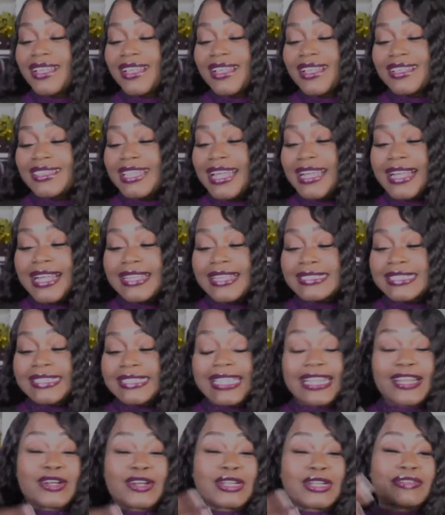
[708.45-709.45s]
Like I said, they
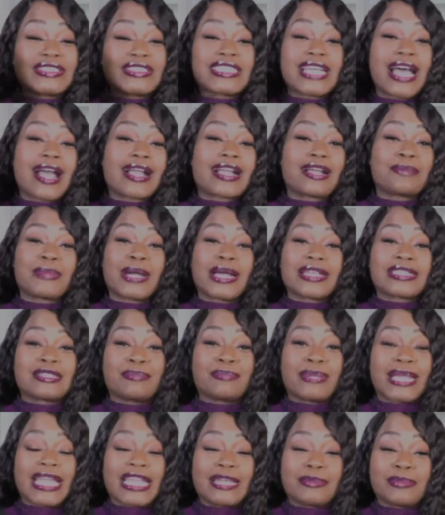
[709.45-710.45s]
don't even talk about the
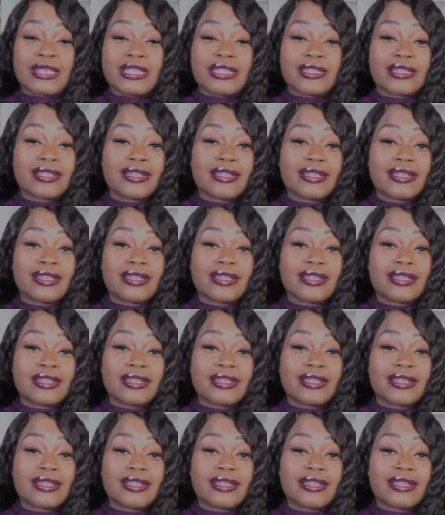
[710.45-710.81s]
baby.